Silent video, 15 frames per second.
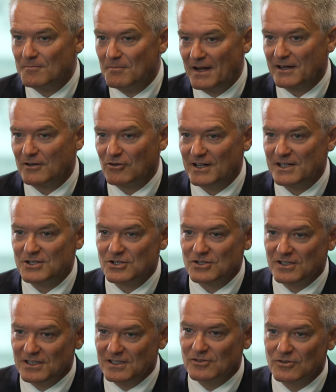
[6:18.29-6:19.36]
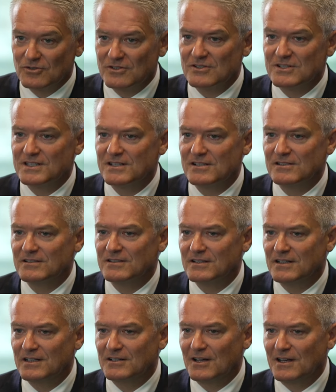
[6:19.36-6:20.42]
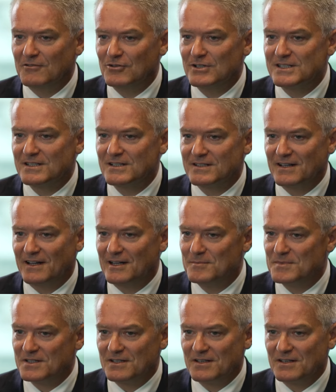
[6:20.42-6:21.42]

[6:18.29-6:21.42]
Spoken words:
migration into New Zealand in recent times.